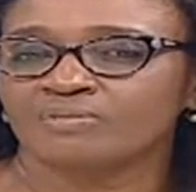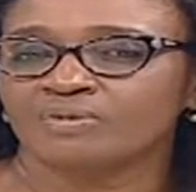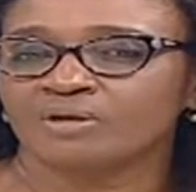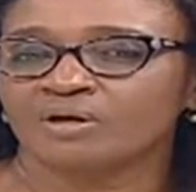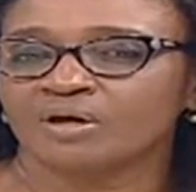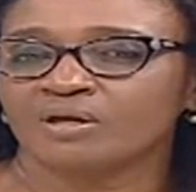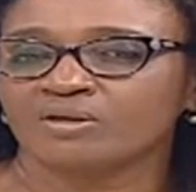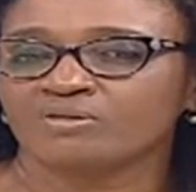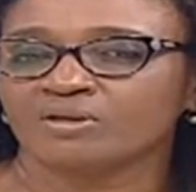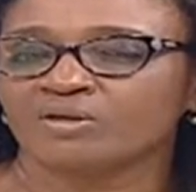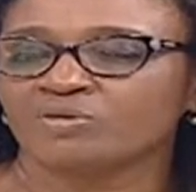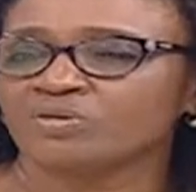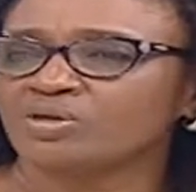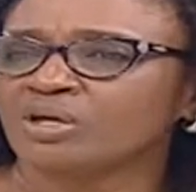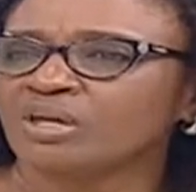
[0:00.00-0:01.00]
understand
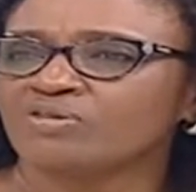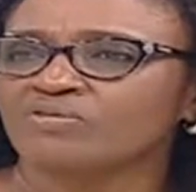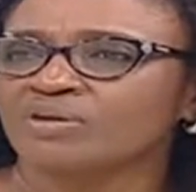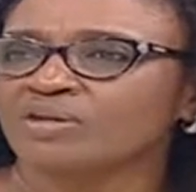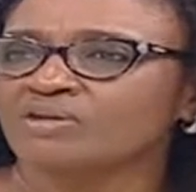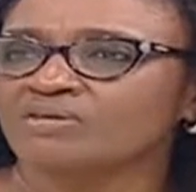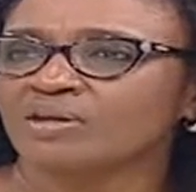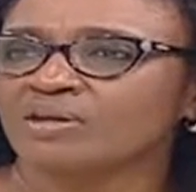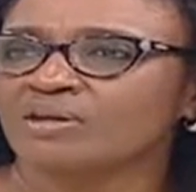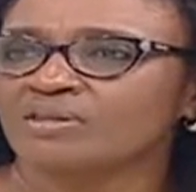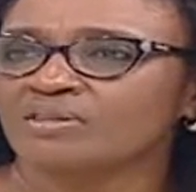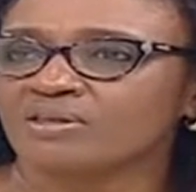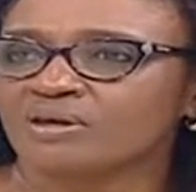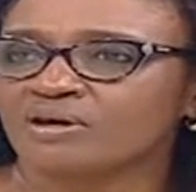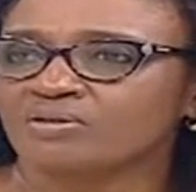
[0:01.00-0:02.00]
what kind of a designer
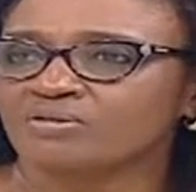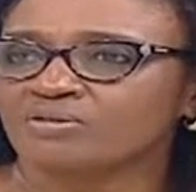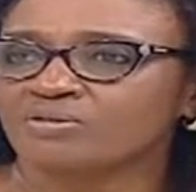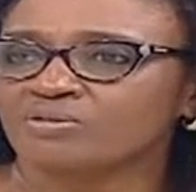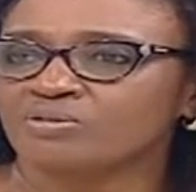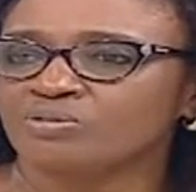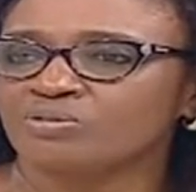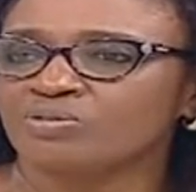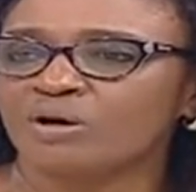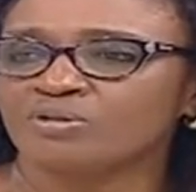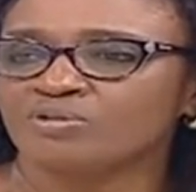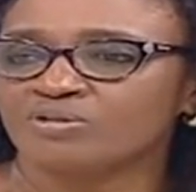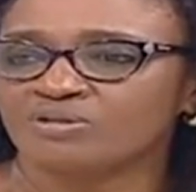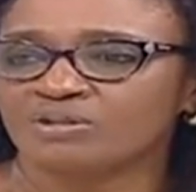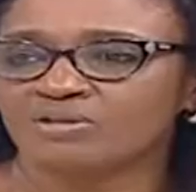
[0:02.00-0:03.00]
they are. Who are you
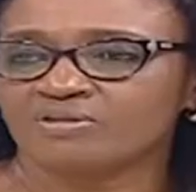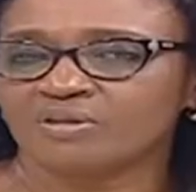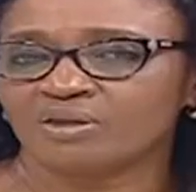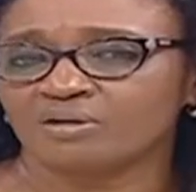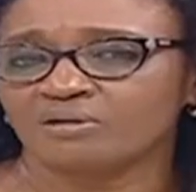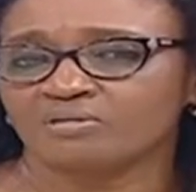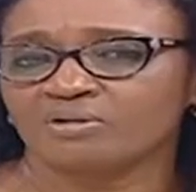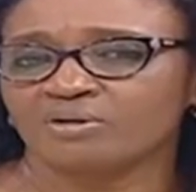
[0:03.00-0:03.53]
as a designer?